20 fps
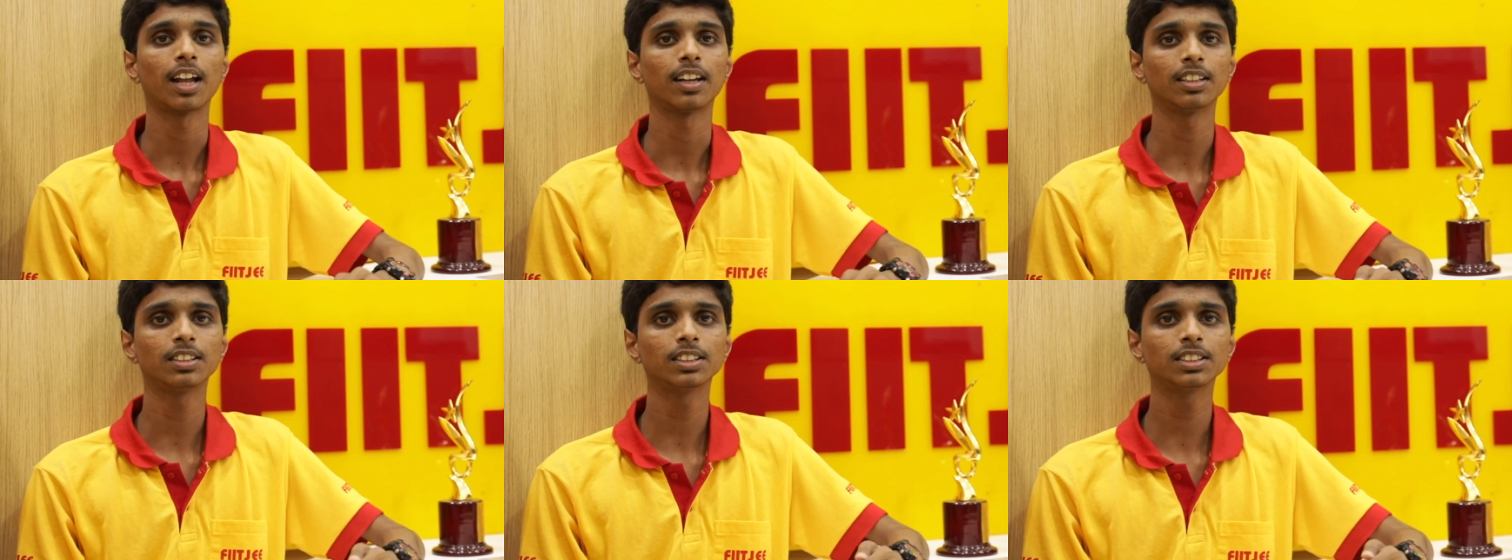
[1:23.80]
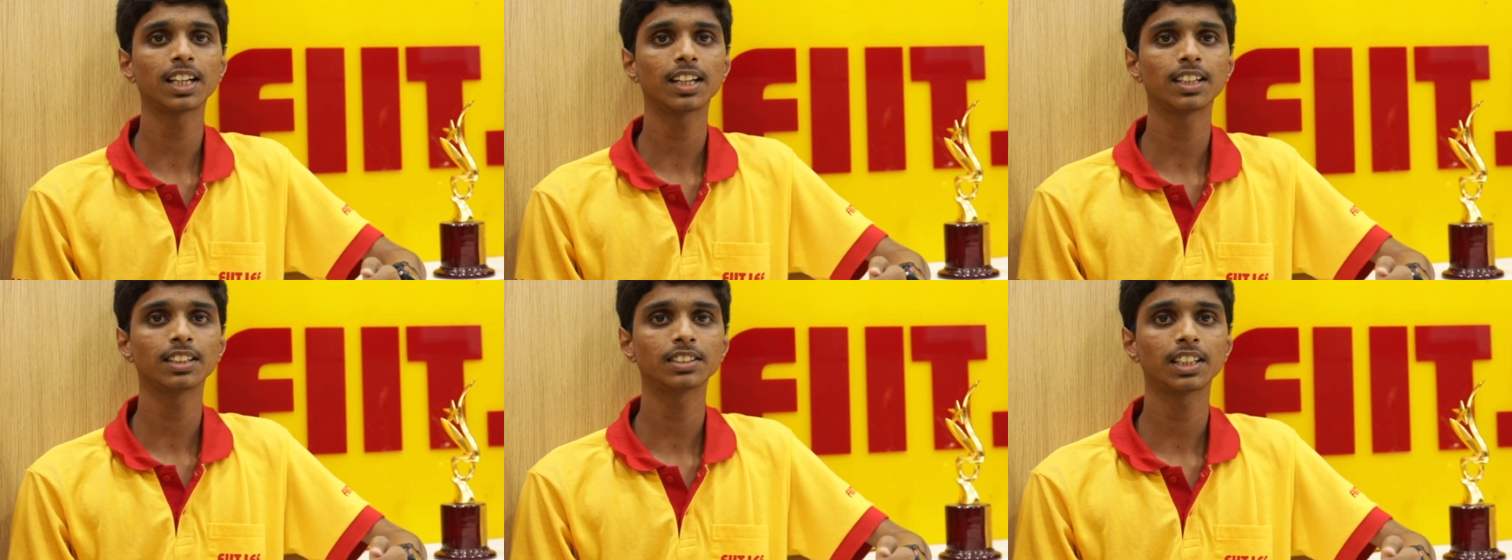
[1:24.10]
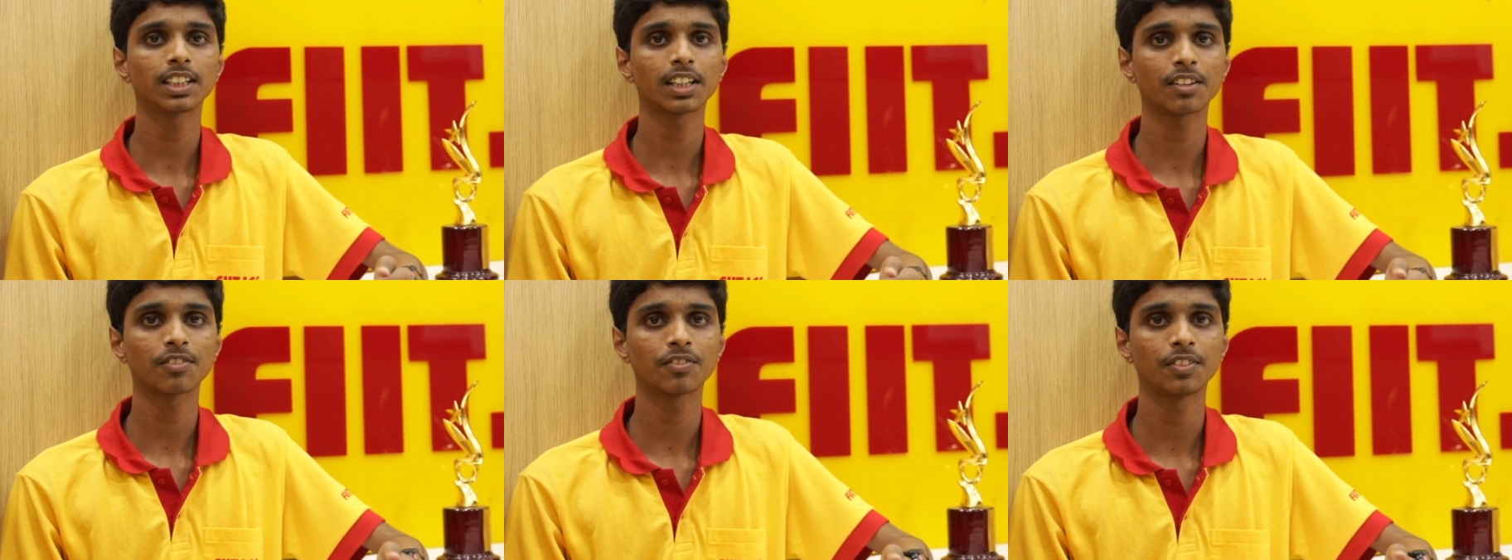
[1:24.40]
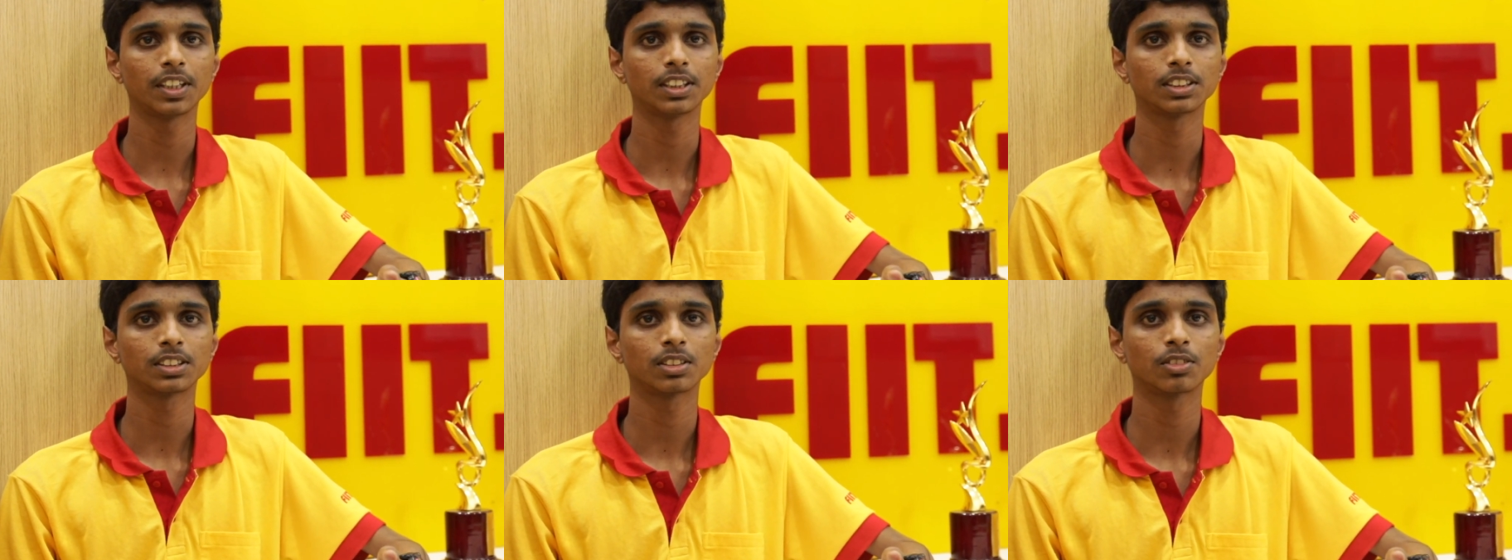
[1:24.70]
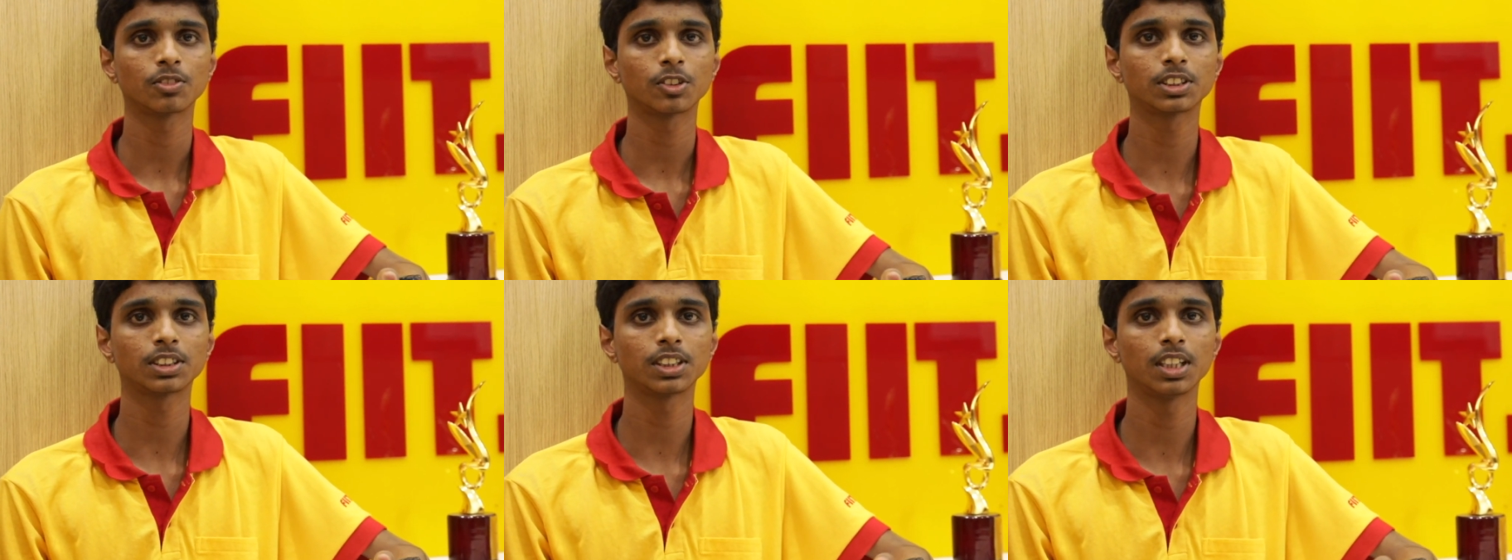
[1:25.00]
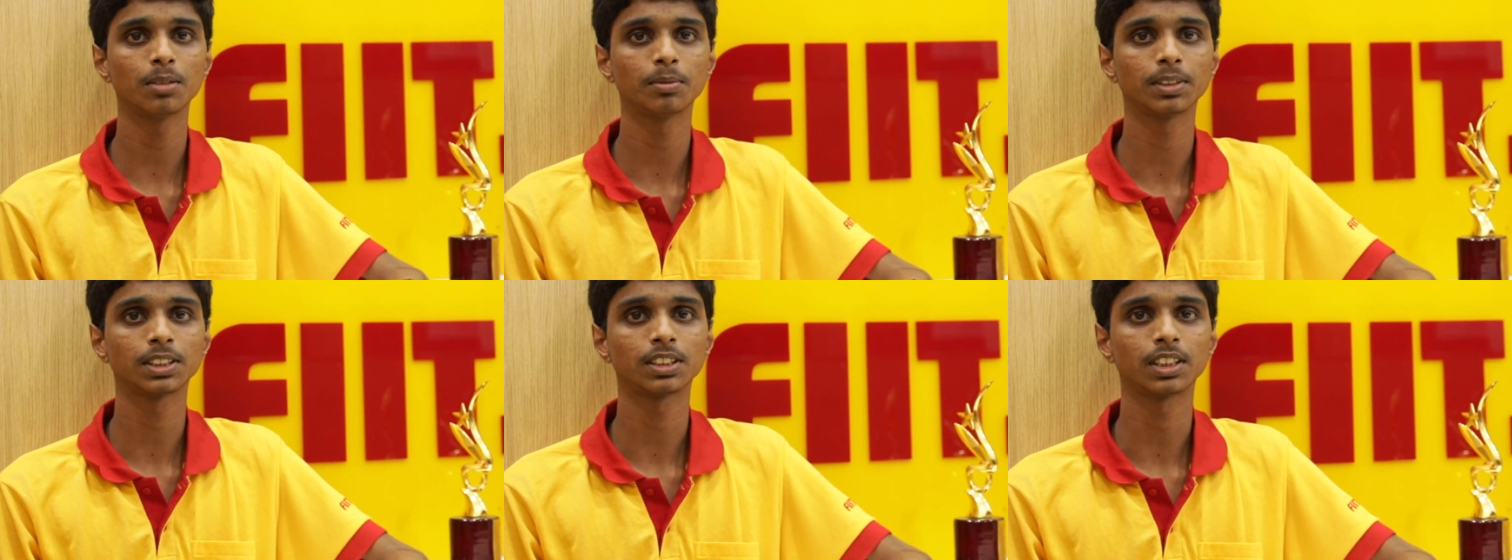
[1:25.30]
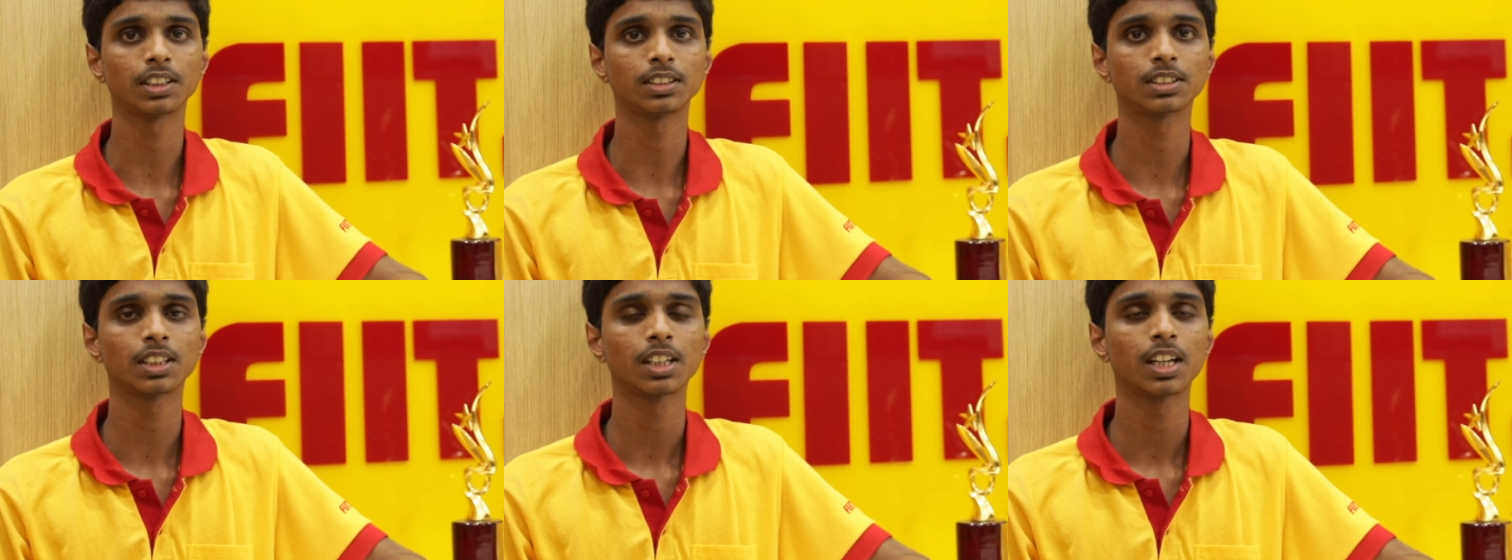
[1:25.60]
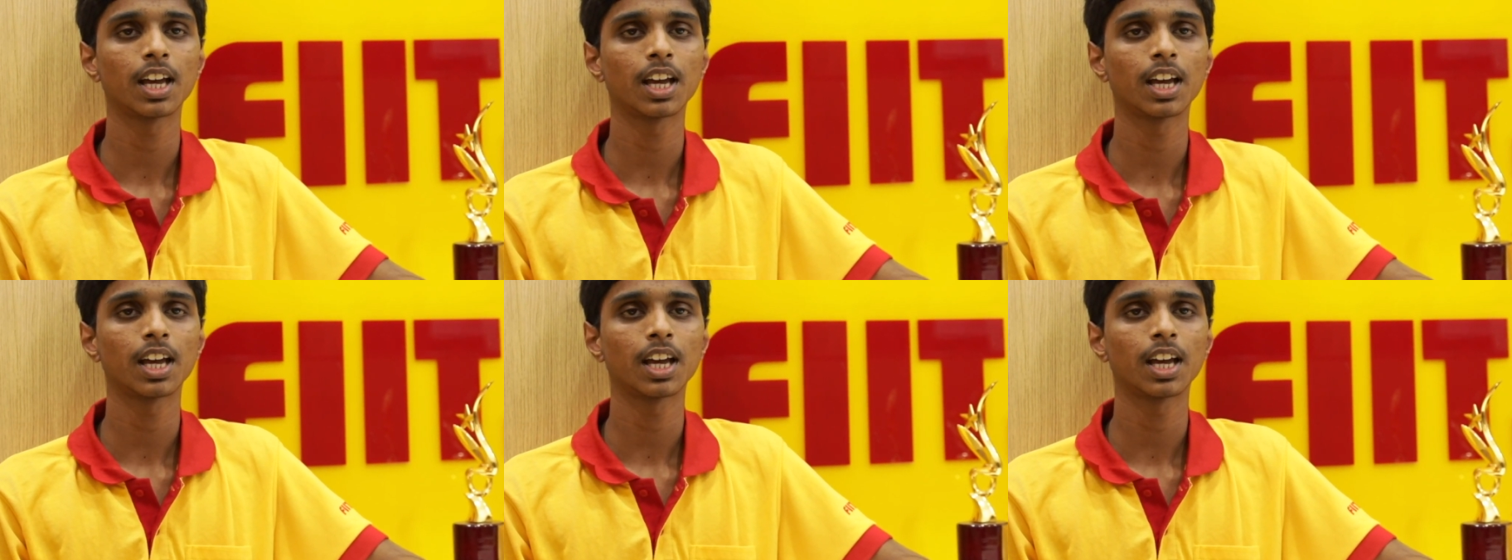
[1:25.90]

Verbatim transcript: Another challenge that I faced was silly mistakes.